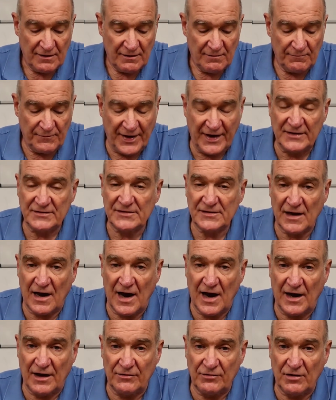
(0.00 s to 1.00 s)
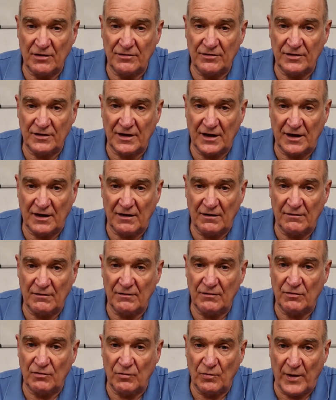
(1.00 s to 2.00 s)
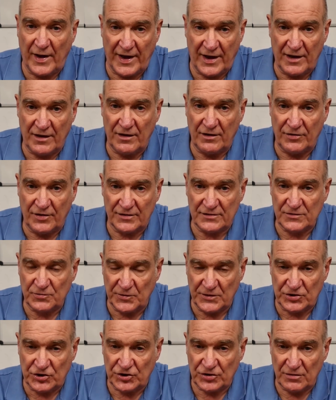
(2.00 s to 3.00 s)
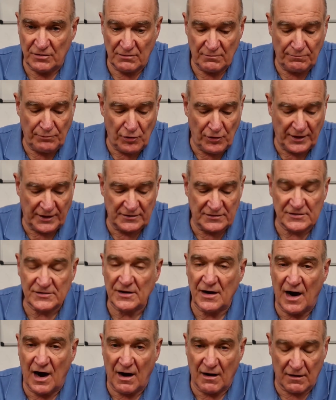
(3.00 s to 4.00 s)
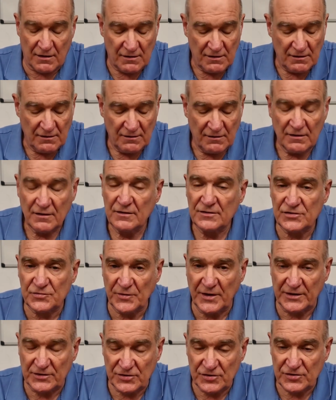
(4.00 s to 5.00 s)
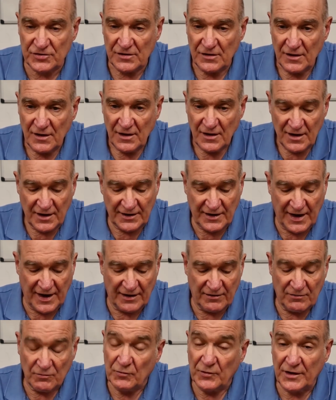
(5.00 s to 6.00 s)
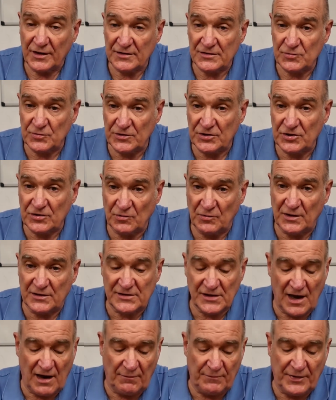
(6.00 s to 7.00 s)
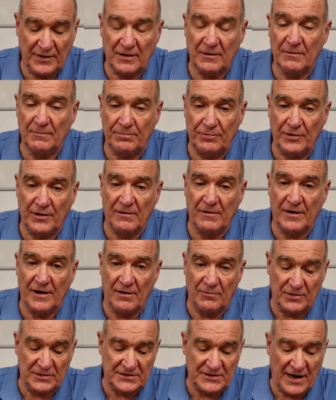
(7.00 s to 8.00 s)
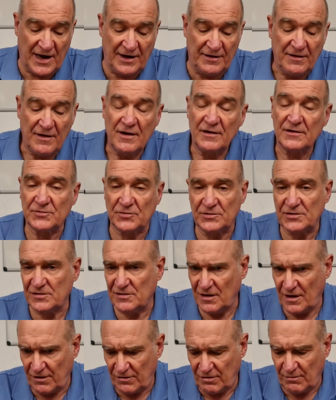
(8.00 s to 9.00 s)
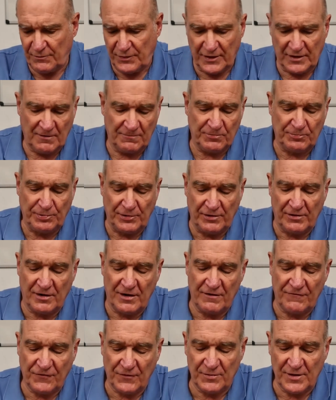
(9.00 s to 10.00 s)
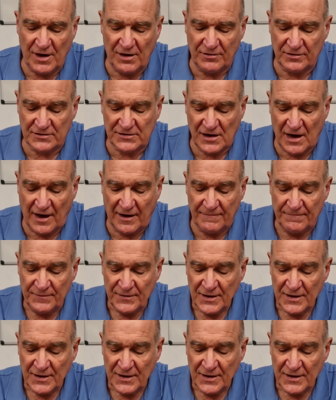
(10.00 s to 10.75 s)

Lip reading: based on the way the switch points are switched. Again, when it's switched to one side, I'll pick up the polarity on one side, switch to the other, pick up the polarity from the other side.